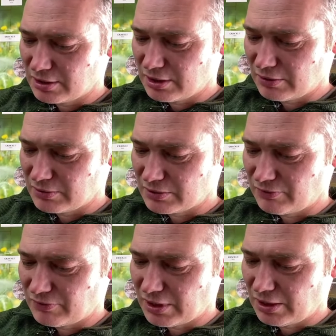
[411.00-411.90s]
So that
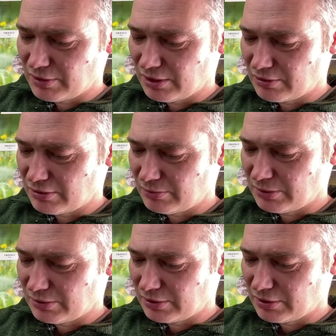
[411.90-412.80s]
one's fairly well
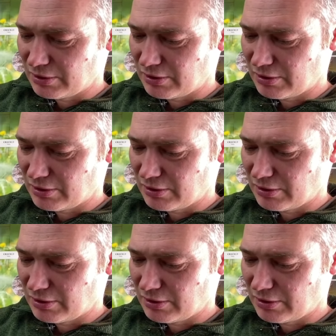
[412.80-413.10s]
crumpled.